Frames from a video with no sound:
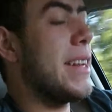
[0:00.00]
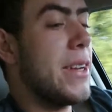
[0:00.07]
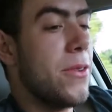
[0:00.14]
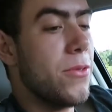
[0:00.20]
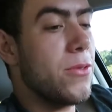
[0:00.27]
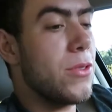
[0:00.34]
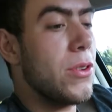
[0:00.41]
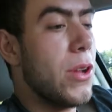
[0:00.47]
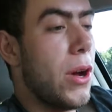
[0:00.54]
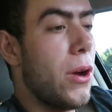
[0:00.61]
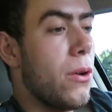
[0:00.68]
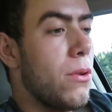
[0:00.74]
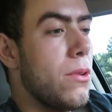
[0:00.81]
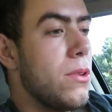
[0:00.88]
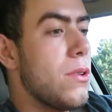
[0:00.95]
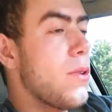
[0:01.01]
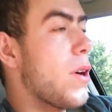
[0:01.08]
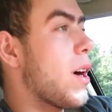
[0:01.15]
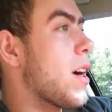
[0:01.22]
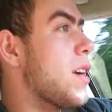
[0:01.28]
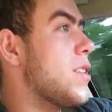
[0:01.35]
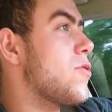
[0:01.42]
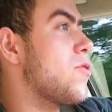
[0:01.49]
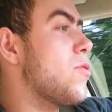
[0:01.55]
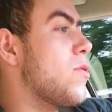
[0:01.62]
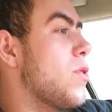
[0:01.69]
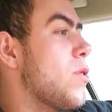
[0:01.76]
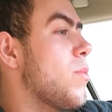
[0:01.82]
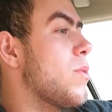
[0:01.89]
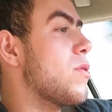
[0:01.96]
don't know. I'm gonna do
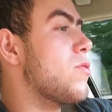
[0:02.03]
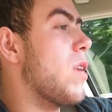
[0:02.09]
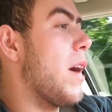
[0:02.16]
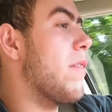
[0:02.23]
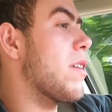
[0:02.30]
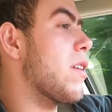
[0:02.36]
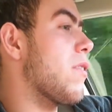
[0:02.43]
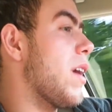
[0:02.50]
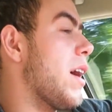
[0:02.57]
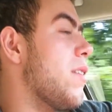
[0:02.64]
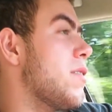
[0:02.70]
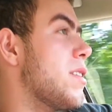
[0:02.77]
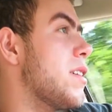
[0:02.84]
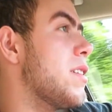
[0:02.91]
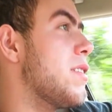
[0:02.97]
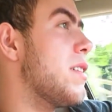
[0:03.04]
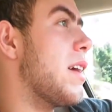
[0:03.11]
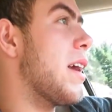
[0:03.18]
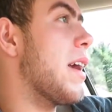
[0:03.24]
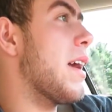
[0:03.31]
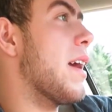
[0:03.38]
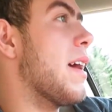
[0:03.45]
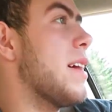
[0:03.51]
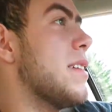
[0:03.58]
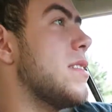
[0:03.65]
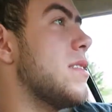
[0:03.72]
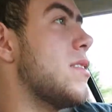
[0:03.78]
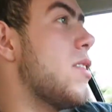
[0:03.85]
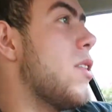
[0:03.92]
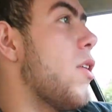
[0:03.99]
a little bit driving around here
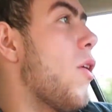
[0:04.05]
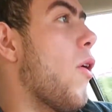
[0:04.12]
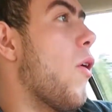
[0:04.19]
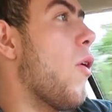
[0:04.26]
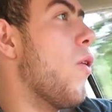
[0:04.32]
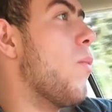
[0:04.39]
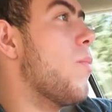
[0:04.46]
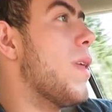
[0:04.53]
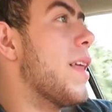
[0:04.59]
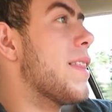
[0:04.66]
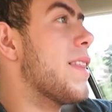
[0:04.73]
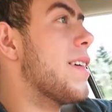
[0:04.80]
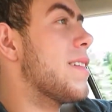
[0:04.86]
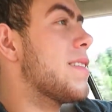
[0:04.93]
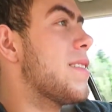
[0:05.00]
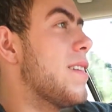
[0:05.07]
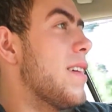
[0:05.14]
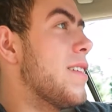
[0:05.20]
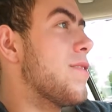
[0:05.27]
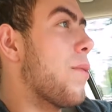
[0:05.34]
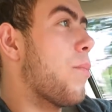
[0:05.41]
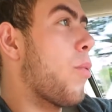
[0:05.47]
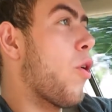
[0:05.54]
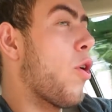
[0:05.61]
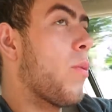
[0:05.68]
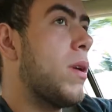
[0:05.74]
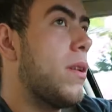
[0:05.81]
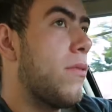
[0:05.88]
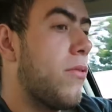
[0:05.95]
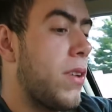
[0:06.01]
and hope that this is a
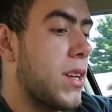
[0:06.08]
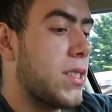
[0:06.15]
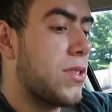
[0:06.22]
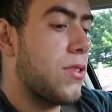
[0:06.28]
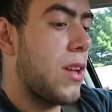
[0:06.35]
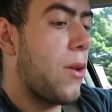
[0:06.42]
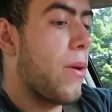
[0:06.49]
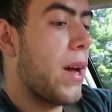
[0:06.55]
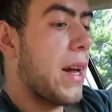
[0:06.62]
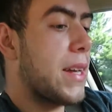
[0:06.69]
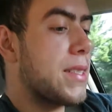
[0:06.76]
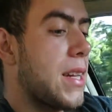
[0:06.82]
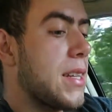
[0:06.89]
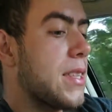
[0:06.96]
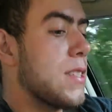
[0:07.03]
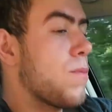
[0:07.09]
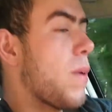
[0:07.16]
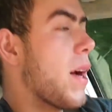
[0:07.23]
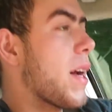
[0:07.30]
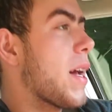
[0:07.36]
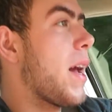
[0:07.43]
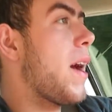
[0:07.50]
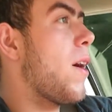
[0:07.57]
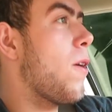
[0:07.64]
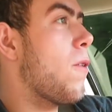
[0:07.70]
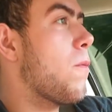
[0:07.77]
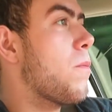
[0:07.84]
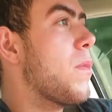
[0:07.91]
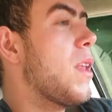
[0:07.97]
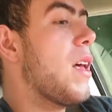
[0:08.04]
permanent fix, so that way I can take this back
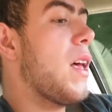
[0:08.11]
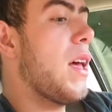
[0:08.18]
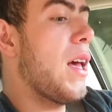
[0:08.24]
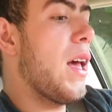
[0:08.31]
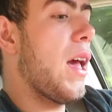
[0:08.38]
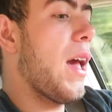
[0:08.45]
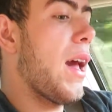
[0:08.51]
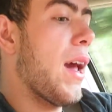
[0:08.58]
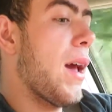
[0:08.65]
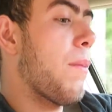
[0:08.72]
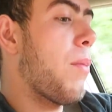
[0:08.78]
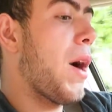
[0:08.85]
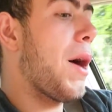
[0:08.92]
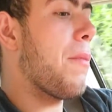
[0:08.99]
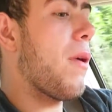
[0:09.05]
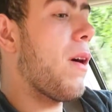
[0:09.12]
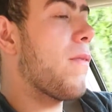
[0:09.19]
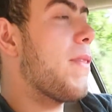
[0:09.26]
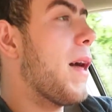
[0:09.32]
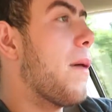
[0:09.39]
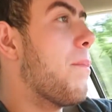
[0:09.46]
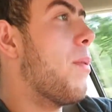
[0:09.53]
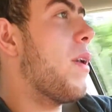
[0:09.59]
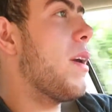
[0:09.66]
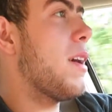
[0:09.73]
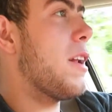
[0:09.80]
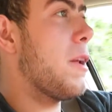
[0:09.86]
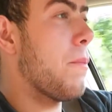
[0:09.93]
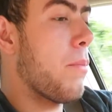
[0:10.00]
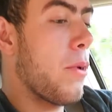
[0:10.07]
out and pop off that
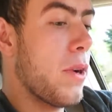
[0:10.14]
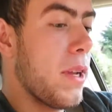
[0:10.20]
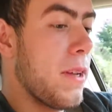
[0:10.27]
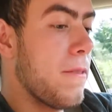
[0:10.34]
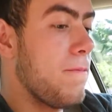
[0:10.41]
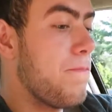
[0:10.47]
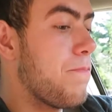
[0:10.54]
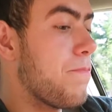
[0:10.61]
button and put in